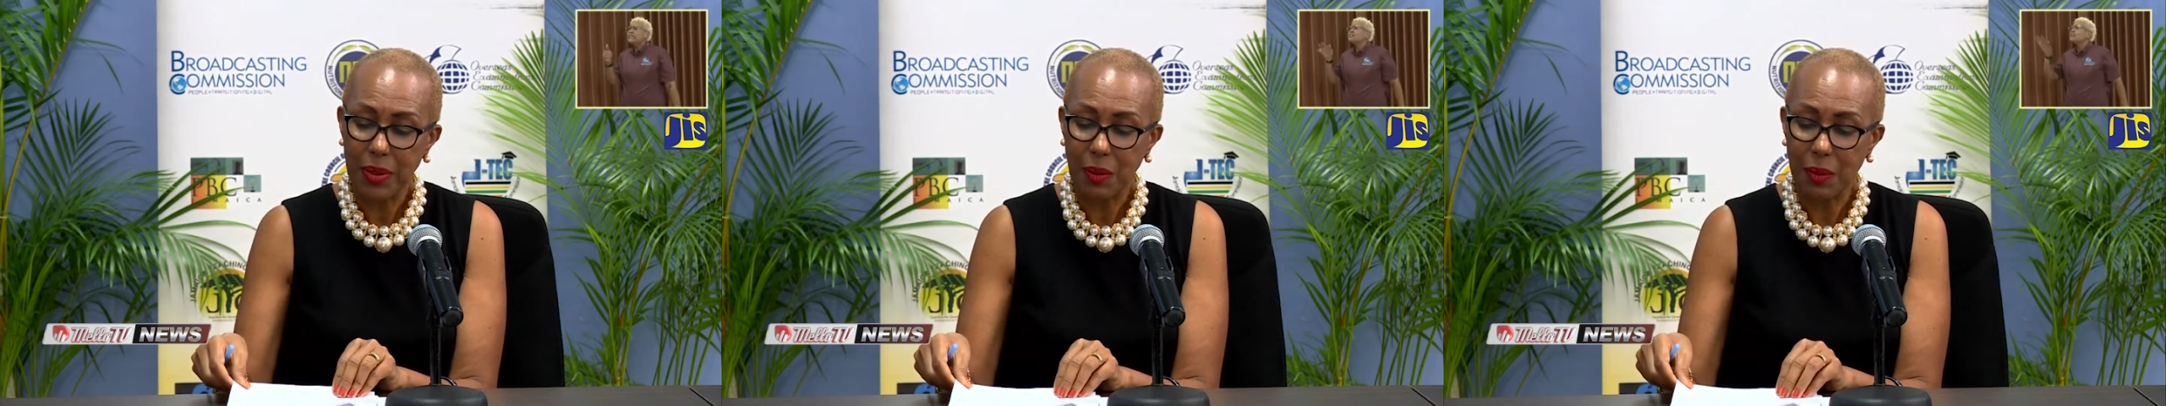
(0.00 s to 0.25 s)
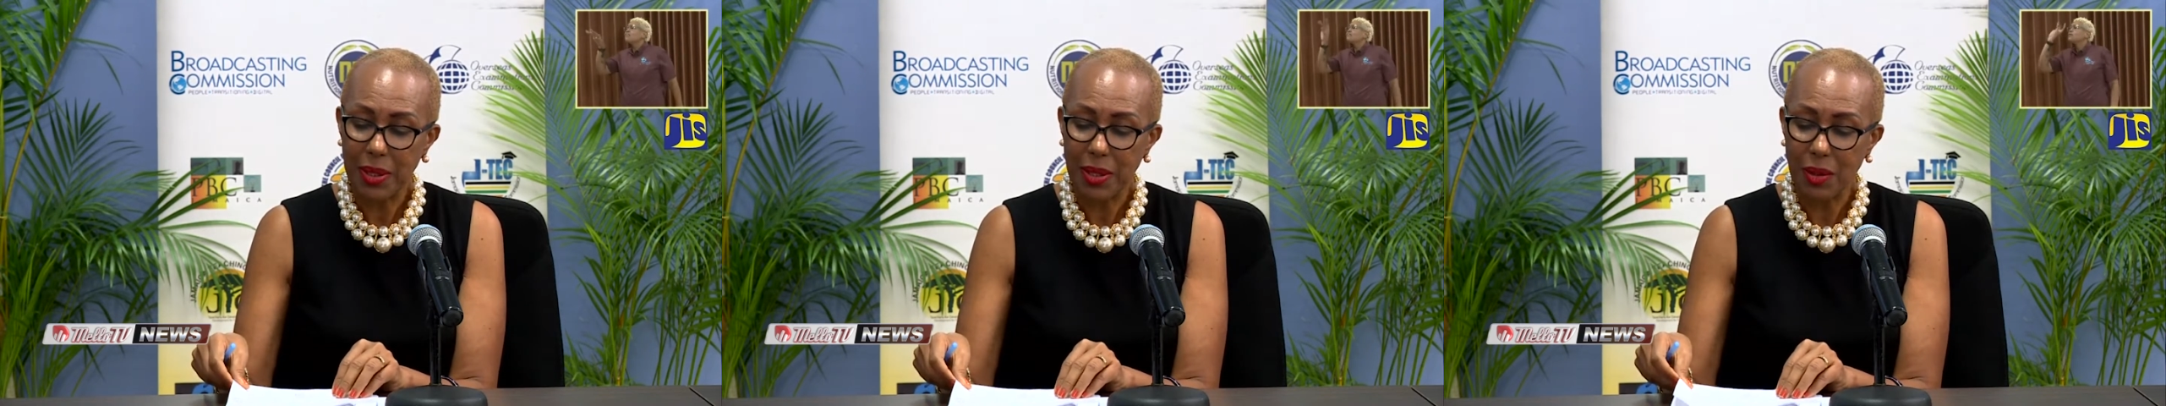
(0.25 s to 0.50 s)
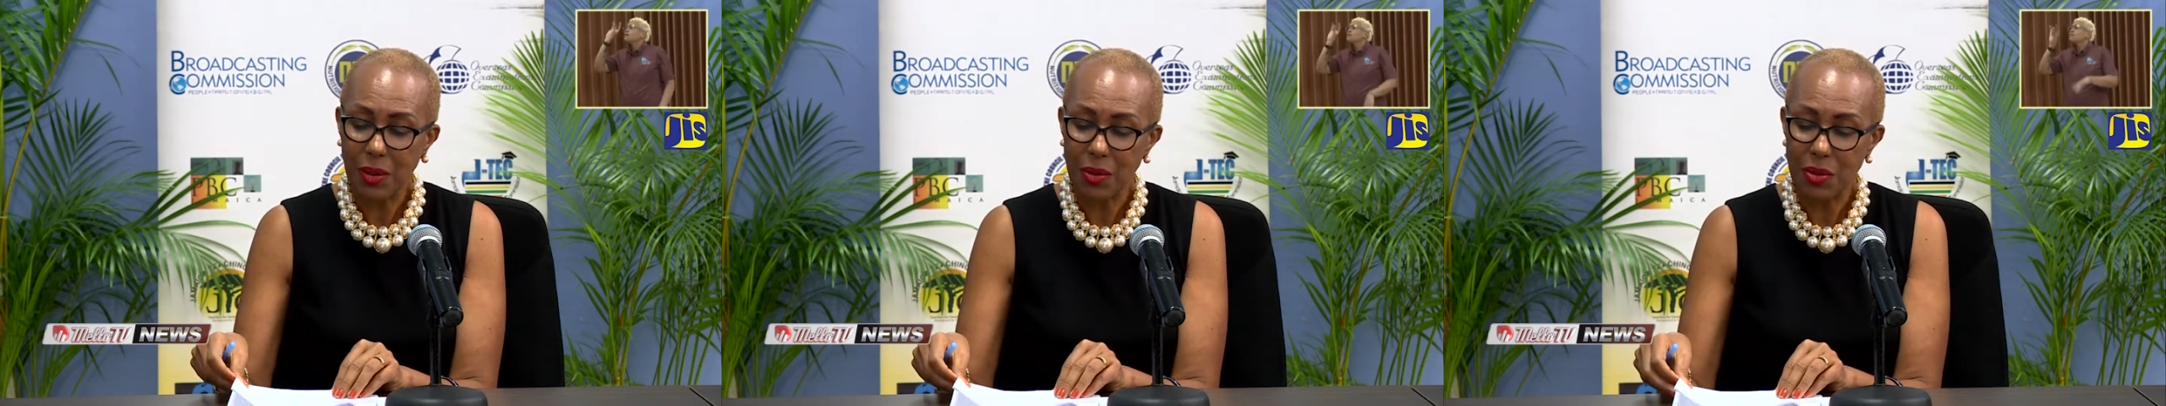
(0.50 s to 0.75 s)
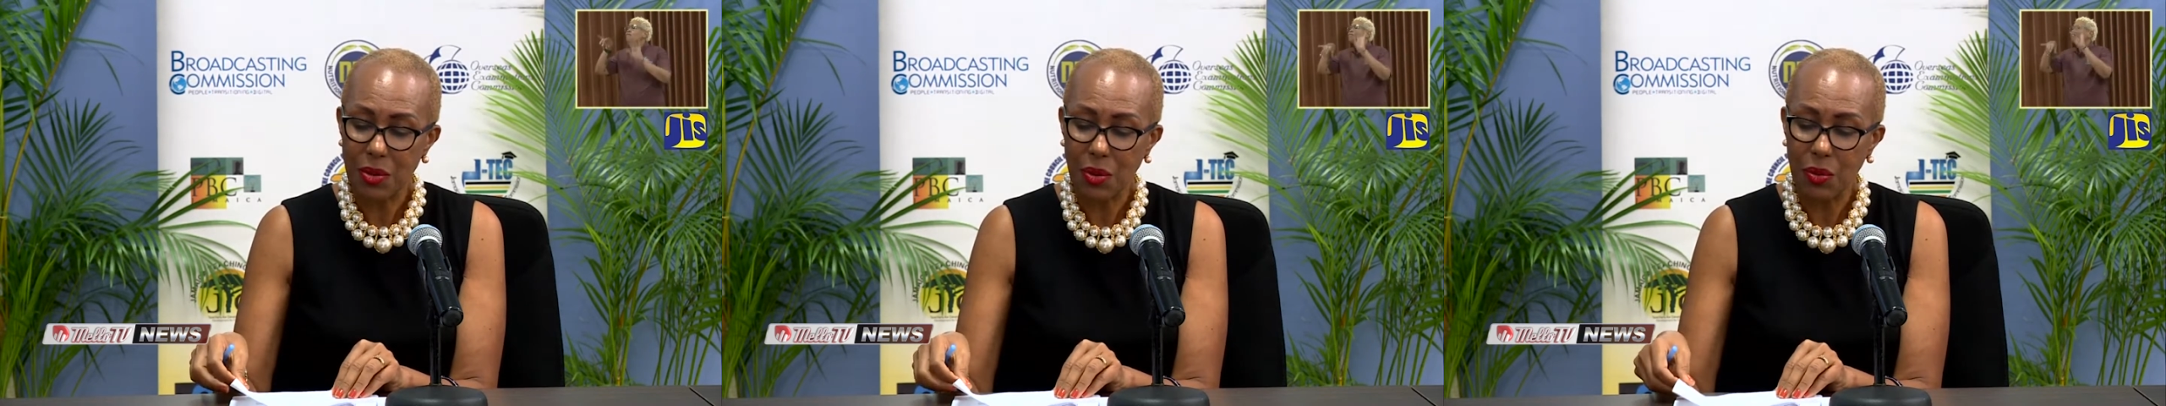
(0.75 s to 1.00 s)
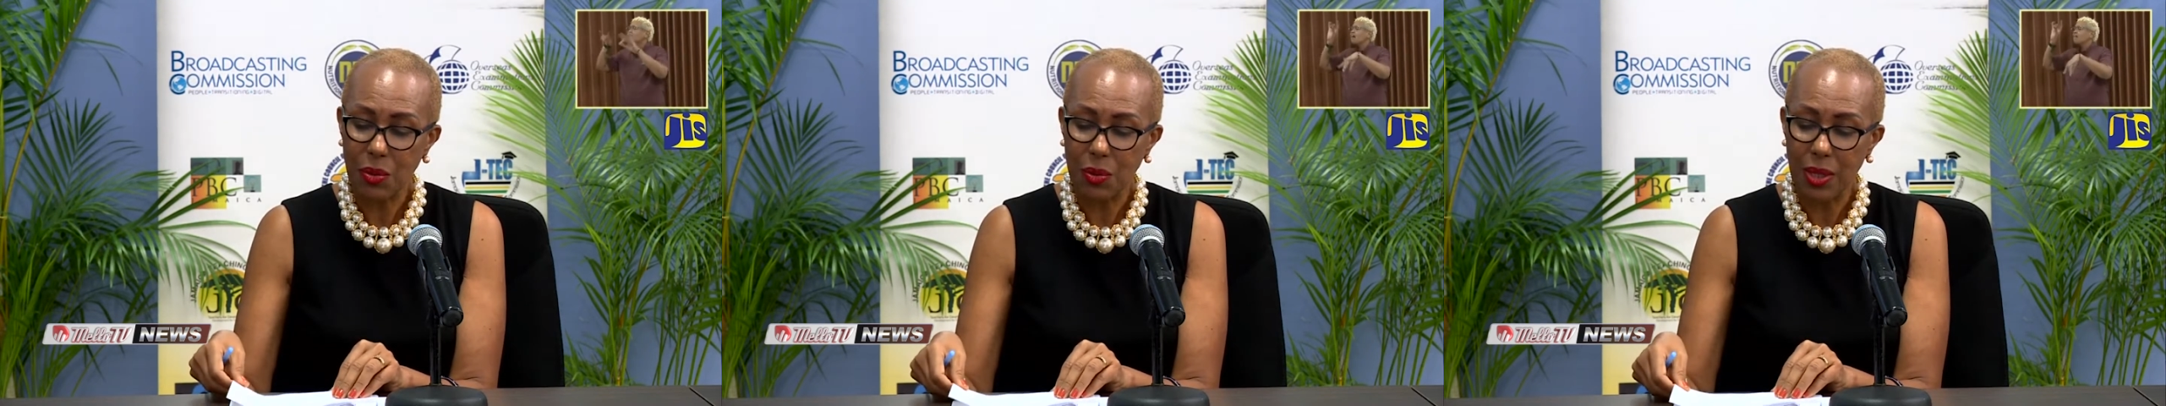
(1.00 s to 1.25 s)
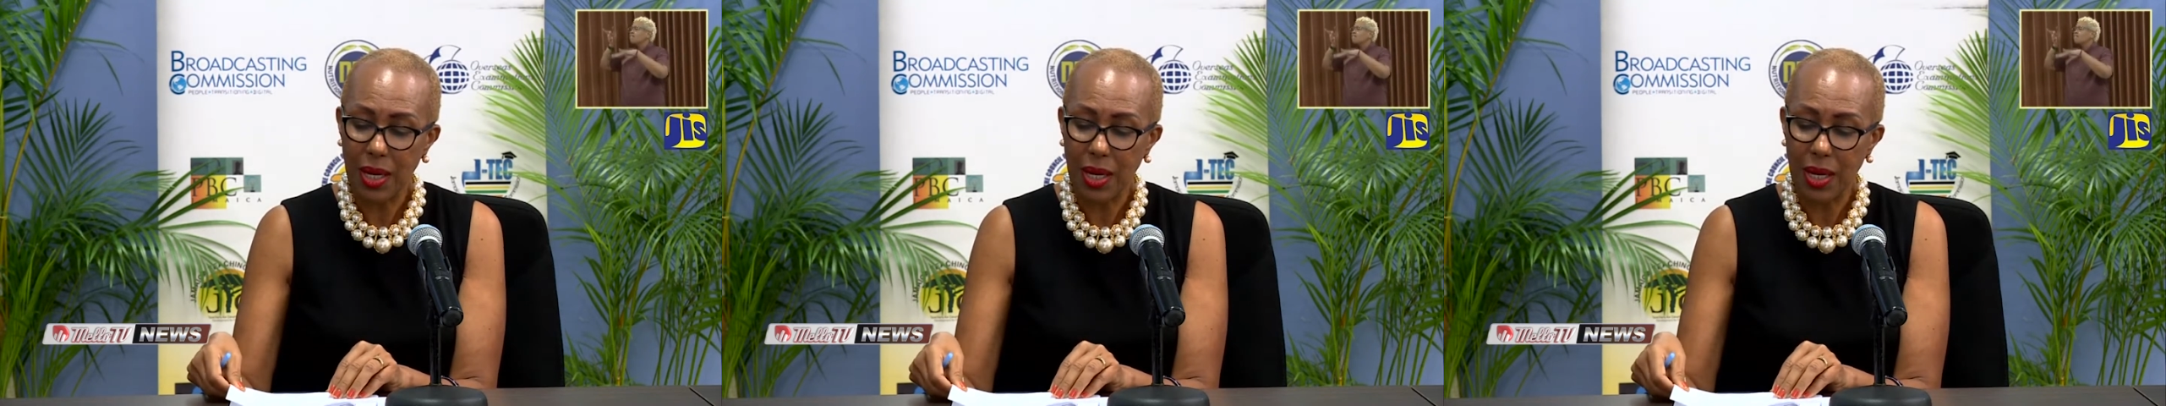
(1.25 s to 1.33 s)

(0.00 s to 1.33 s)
with those who